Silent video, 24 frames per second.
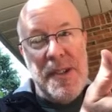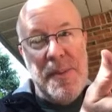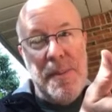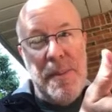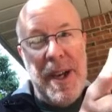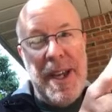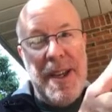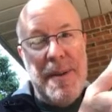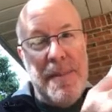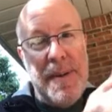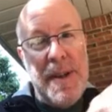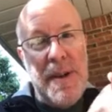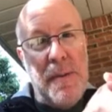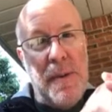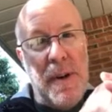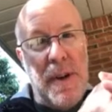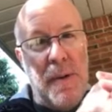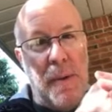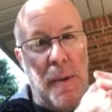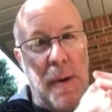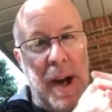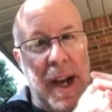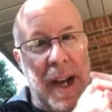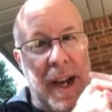might be
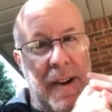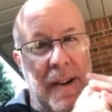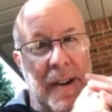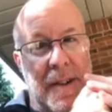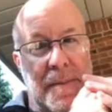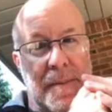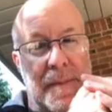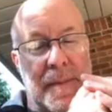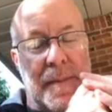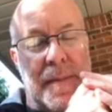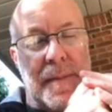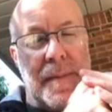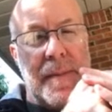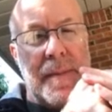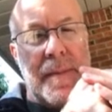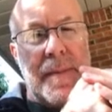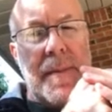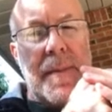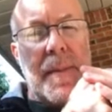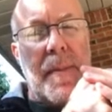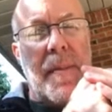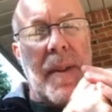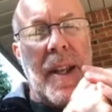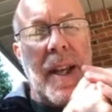required.
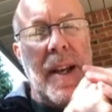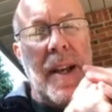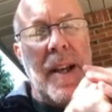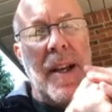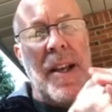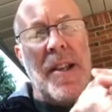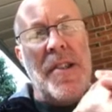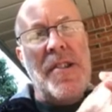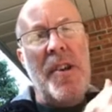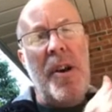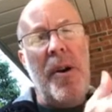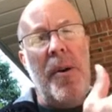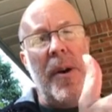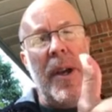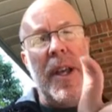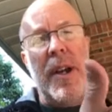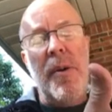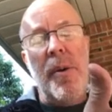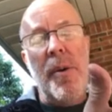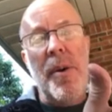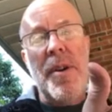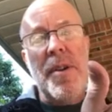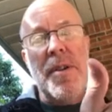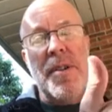So in
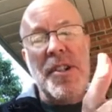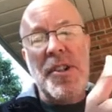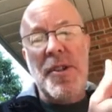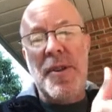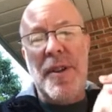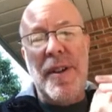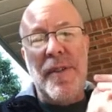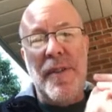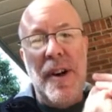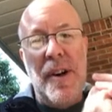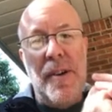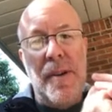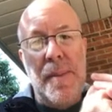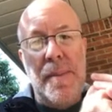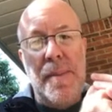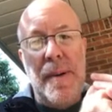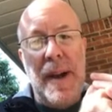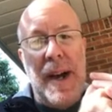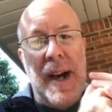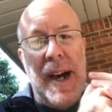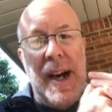order to develop